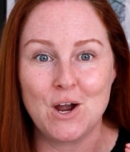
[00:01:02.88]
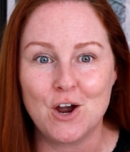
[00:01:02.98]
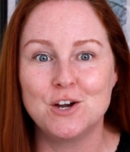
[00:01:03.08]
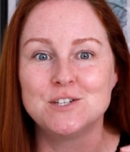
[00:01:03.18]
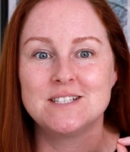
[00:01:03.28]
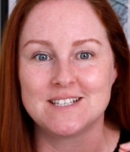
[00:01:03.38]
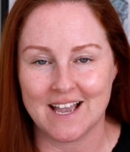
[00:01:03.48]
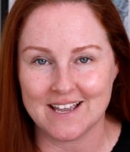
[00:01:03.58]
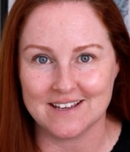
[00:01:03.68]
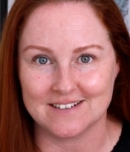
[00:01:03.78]
per
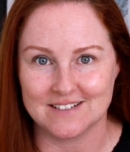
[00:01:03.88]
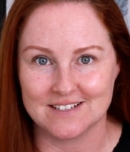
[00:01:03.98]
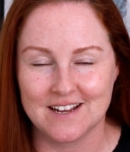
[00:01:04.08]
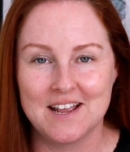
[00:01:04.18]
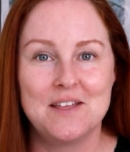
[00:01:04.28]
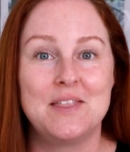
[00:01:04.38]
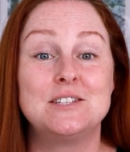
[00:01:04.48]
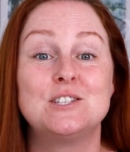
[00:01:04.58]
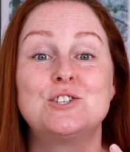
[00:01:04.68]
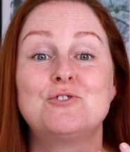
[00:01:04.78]
second
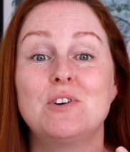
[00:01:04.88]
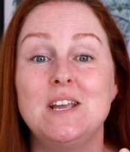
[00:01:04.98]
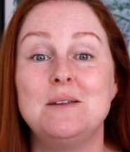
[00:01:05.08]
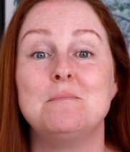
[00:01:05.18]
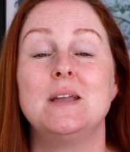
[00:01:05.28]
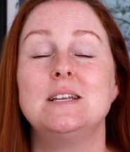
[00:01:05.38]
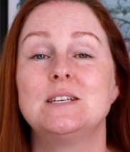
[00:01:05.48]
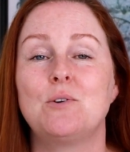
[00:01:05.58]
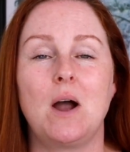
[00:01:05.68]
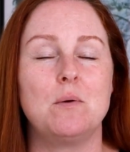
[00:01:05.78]
that stream
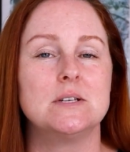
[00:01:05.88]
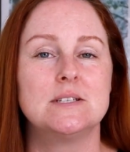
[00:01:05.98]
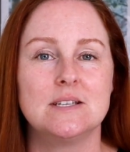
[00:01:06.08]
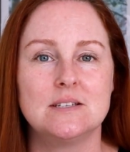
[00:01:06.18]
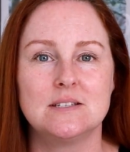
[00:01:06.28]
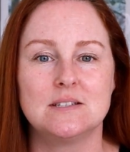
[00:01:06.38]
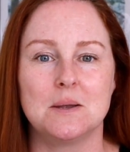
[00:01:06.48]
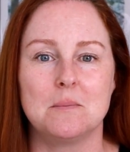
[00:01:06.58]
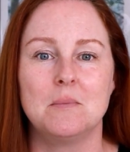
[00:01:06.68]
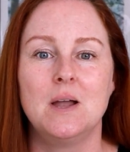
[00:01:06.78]
into our
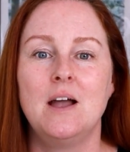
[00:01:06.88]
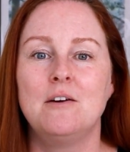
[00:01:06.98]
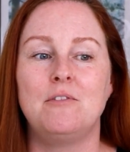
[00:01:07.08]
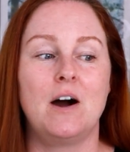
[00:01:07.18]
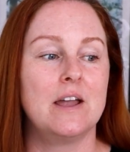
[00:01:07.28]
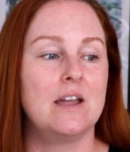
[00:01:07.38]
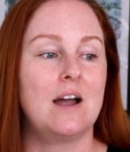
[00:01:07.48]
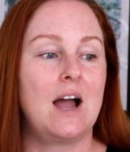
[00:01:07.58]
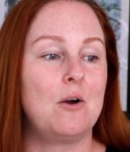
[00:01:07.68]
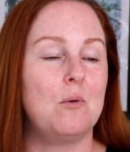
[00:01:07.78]
system
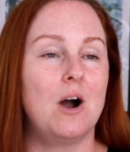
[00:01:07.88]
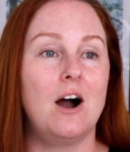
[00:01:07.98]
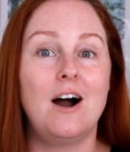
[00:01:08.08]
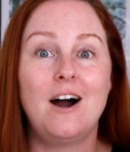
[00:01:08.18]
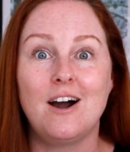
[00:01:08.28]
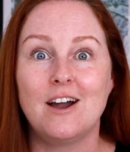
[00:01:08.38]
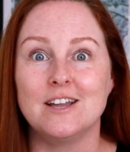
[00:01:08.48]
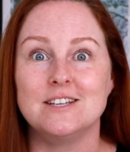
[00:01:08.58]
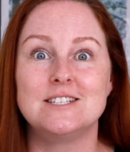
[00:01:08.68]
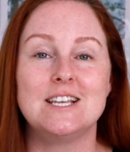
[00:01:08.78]
via our
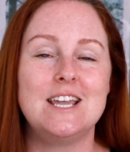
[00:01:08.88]
eyes,